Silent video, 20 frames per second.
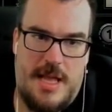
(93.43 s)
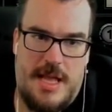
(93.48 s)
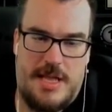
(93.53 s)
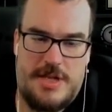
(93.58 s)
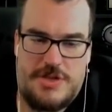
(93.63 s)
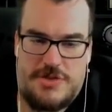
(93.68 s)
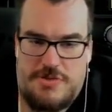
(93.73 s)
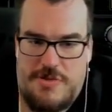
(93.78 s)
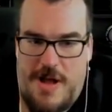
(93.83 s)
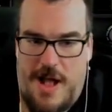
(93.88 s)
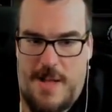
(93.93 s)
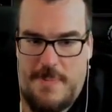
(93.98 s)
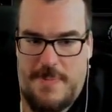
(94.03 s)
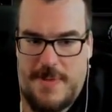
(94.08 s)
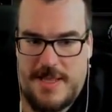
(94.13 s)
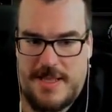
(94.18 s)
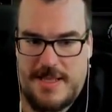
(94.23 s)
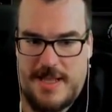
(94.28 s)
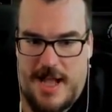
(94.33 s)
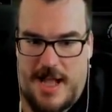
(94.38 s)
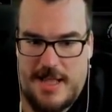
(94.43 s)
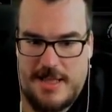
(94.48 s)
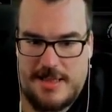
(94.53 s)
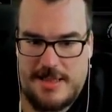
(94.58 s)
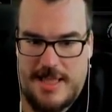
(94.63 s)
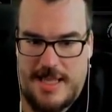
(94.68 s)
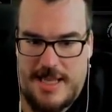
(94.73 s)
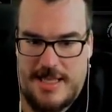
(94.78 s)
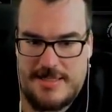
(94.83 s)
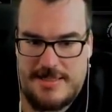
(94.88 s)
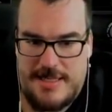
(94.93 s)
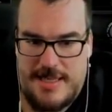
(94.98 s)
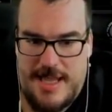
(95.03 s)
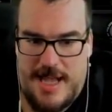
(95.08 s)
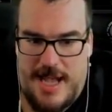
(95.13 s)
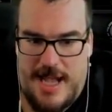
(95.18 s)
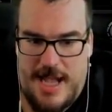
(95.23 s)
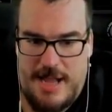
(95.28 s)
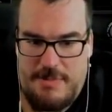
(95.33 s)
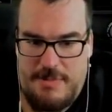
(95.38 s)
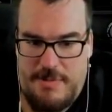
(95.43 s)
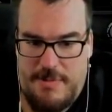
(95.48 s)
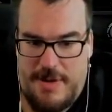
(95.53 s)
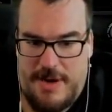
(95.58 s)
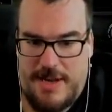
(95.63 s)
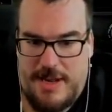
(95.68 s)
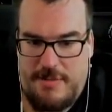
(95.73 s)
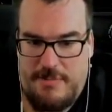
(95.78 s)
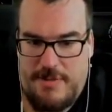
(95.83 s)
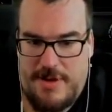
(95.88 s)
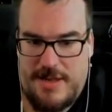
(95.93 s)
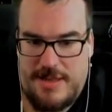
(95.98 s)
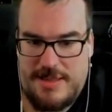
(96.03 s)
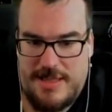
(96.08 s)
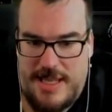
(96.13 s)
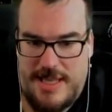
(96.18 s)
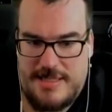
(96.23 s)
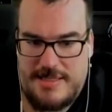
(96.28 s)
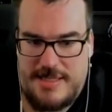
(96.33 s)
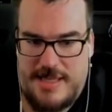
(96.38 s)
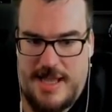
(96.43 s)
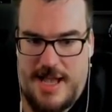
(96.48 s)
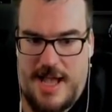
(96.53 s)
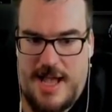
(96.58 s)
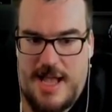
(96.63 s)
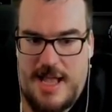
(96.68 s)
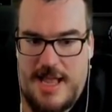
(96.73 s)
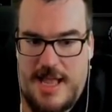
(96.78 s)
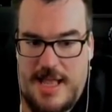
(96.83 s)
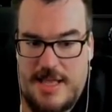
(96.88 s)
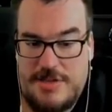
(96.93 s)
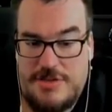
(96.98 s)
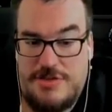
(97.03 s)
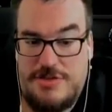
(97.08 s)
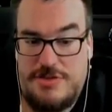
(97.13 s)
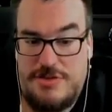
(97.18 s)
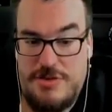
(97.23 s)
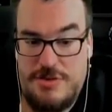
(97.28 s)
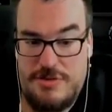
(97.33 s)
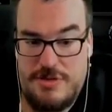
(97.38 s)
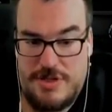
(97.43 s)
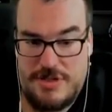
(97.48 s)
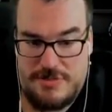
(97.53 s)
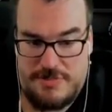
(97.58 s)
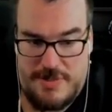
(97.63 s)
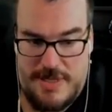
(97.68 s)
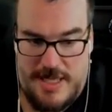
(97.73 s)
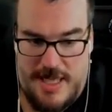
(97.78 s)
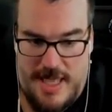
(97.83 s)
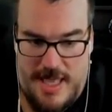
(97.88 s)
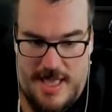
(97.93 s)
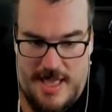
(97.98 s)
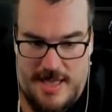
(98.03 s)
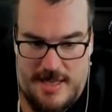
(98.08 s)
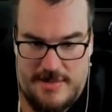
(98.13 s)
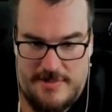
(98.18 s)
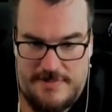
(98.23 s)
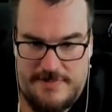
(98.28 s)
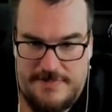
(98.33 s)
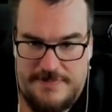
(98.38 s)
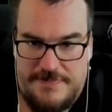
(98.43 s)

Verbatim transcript: And Tropic got Lazy Eye. We want to get rid of Lazy Eye as soon as we can.